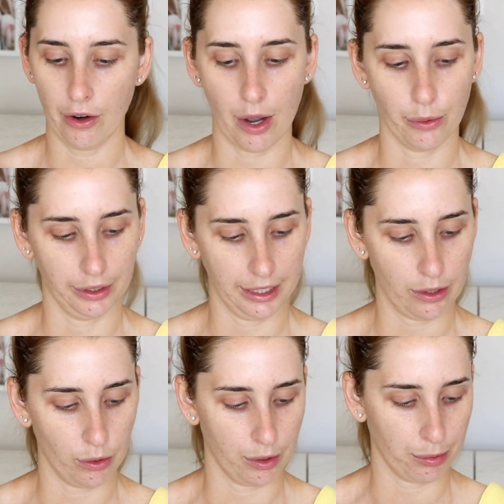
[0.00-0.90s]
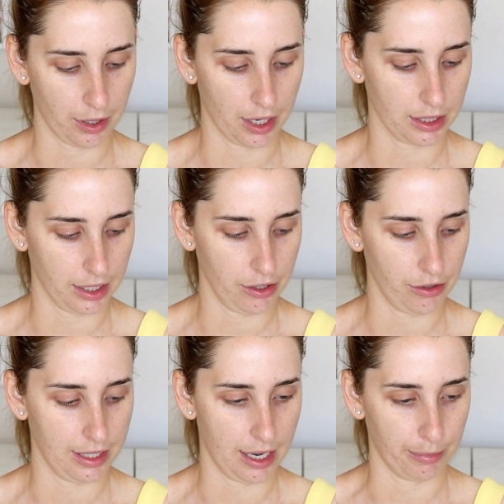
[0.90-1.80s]
I will link all the products I use
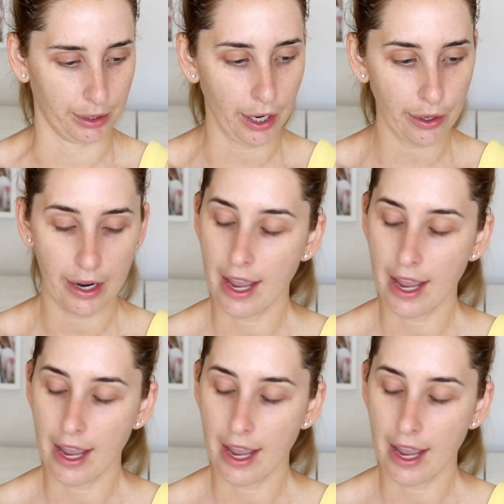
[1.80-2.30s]
down below,